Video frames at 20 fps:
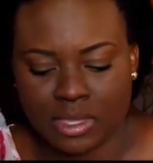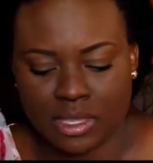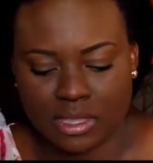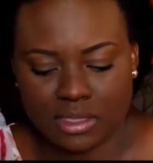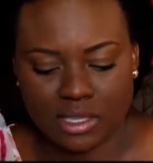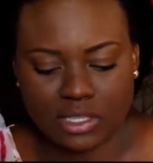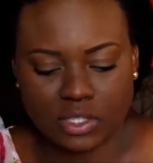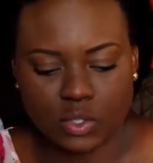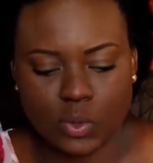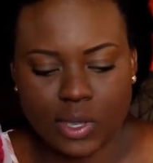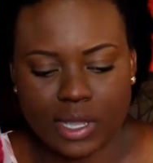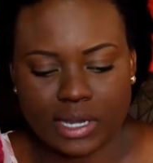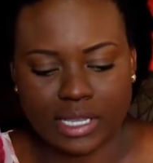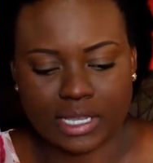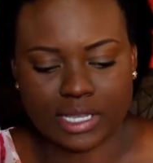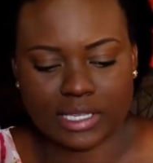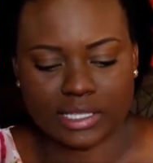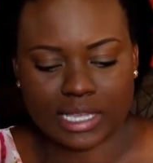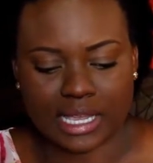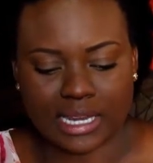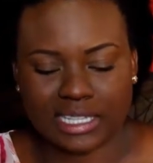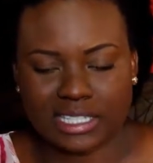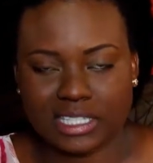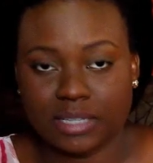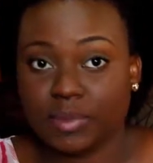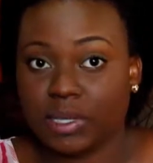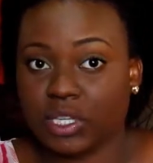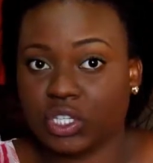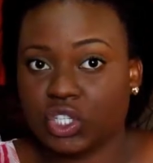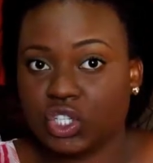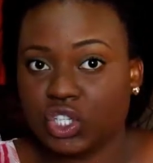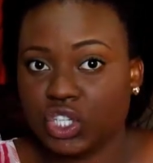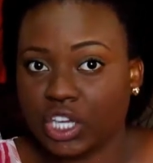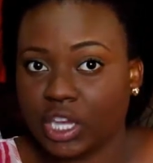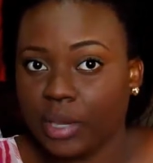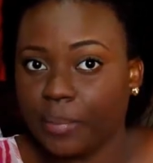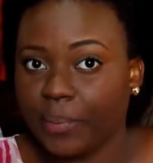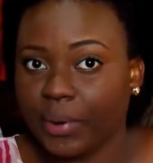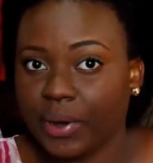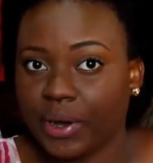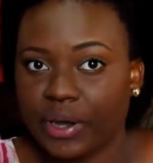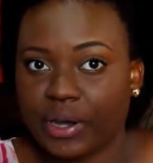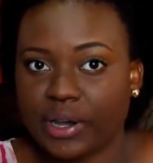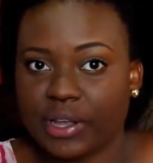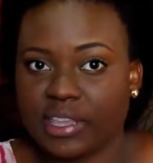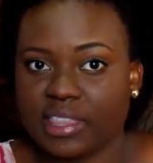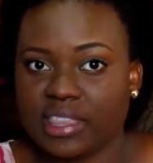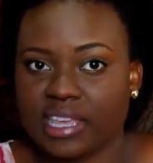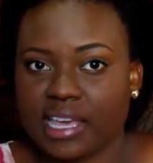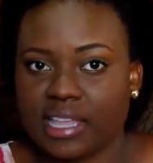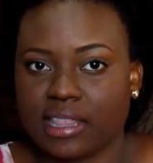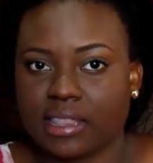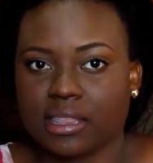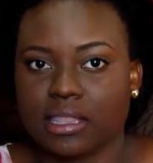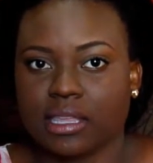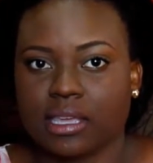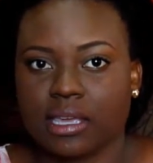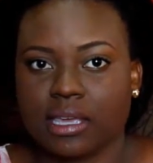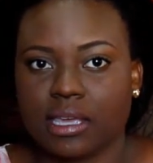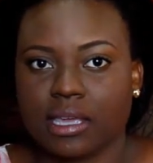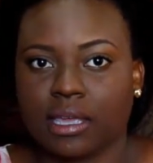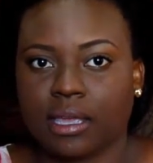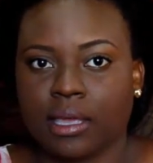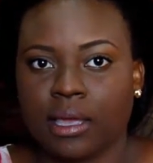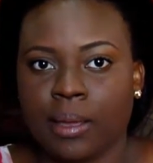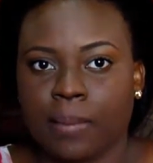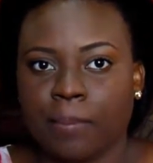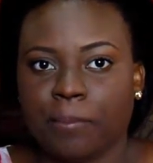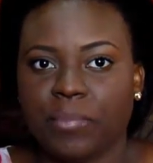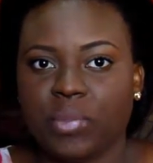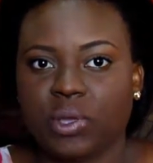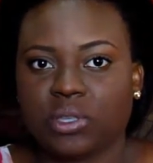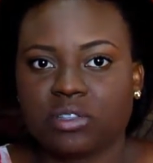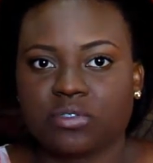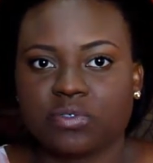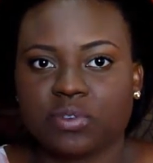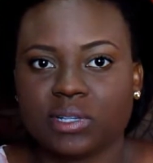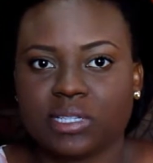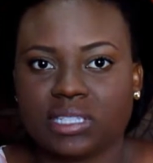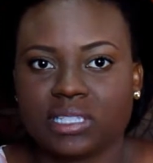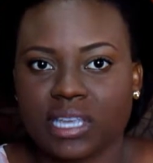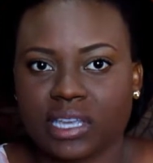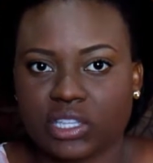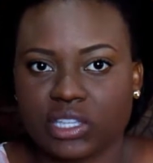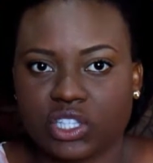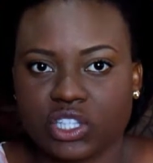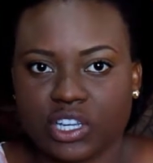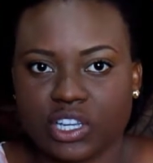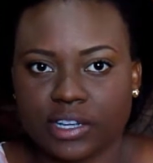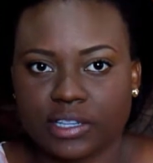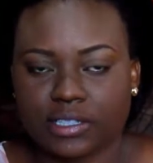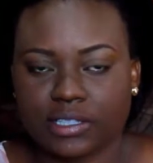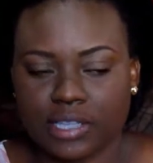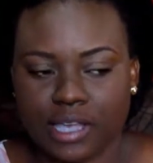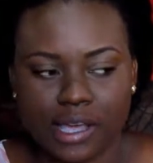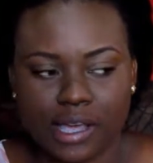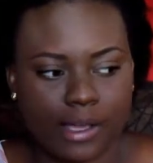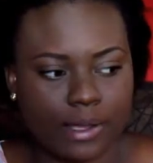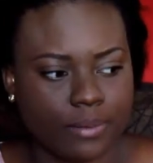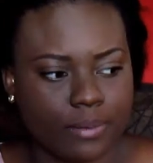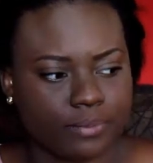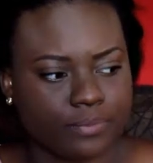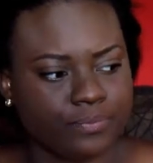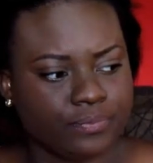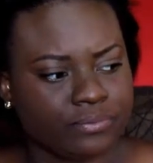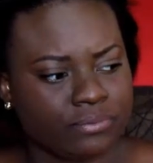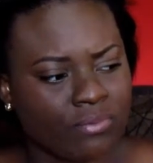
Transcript: this one is a little bit cheaper than the beautiful textures um